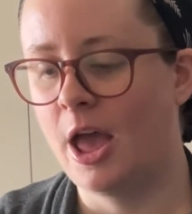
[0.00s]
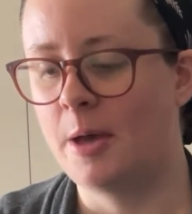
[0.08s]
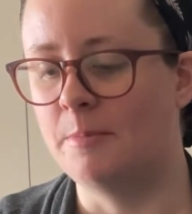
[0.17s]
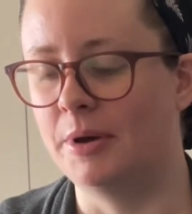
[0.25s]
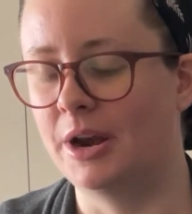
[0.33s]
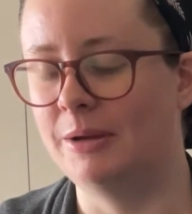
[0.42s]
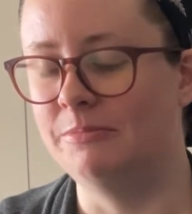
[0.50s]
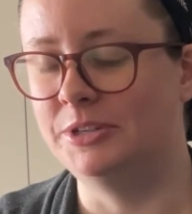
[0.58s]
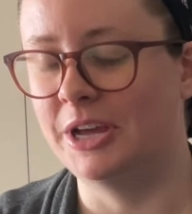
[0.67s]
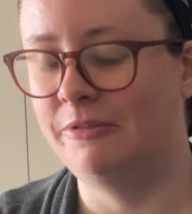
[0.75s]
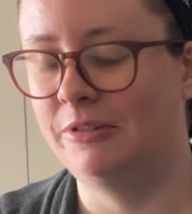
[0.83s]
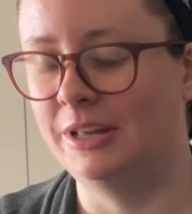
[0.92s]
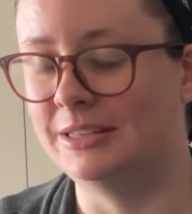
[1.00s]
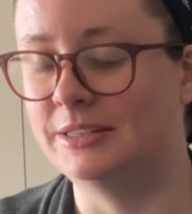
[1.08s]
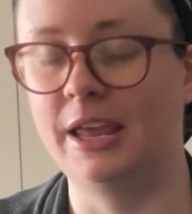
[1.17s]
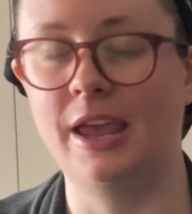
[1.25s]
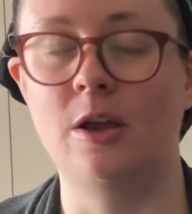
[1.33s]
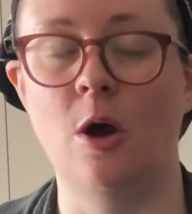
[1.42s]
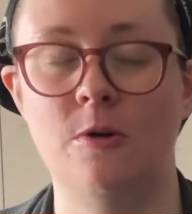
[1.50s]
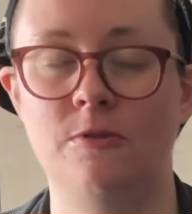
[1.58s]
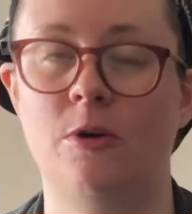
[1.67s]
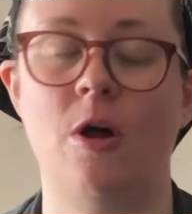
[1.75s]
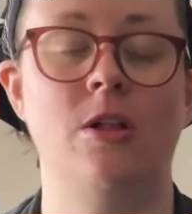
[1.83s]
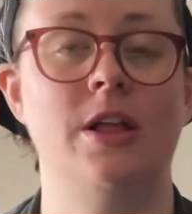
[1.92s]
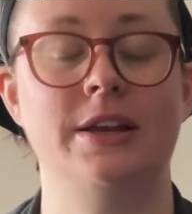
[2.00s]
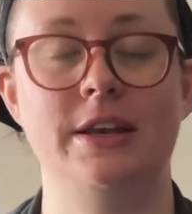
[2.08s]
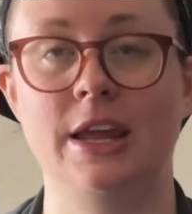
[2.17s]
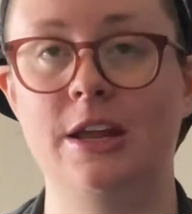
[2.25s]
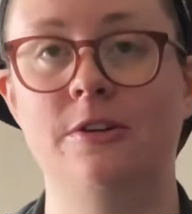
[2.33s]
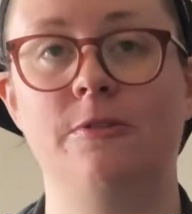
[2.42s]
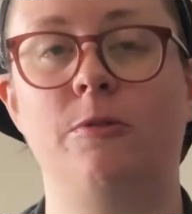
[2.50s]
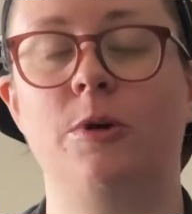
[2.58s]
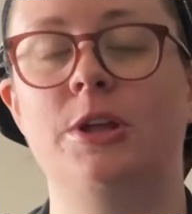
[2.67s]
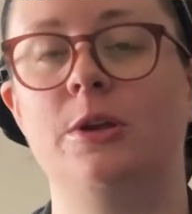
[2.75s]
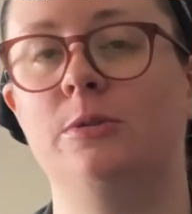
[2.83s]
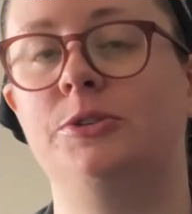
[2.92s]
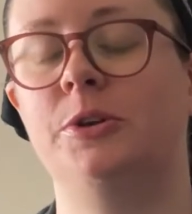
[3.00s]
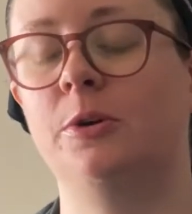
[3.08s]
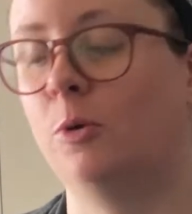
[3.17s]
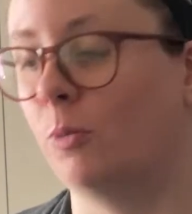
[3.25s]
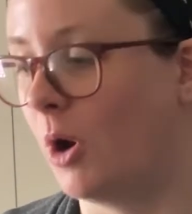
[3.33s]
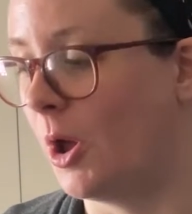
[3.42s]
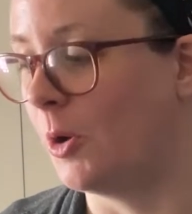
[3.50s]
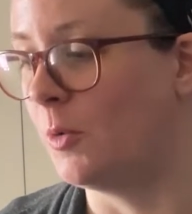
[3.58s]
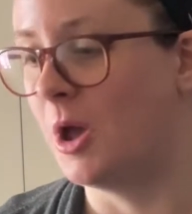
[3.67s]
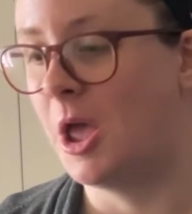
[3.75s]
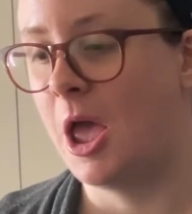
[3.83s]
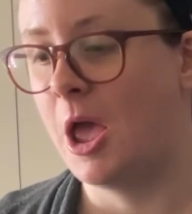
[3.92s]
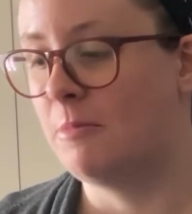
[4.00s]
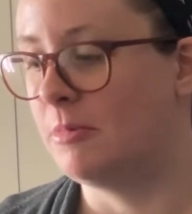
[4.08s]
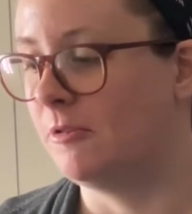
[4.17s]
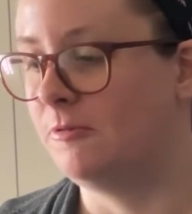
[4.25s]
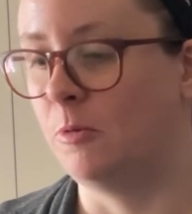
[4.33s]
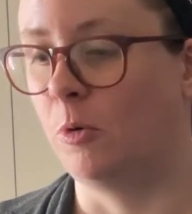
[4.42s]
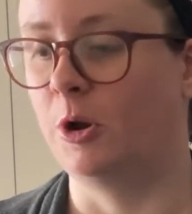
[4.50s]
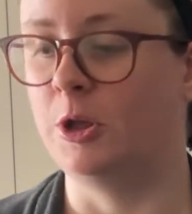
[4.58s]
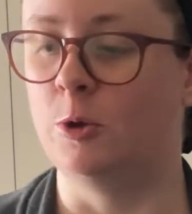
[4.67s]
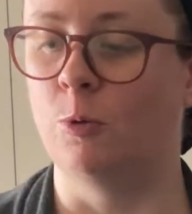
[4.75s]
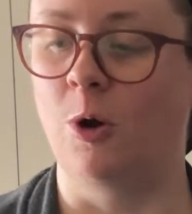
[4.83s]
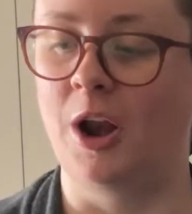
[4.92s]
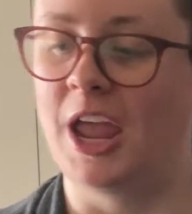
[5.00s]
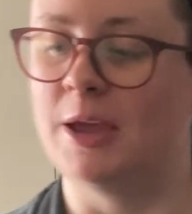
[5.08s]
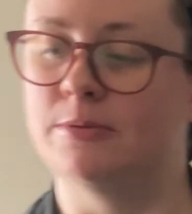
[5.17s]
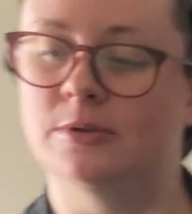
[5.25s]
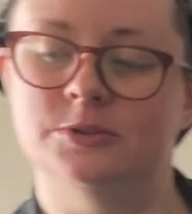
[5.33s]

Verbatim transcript: But I'm definitely seeing overall a need for you to grow before you are able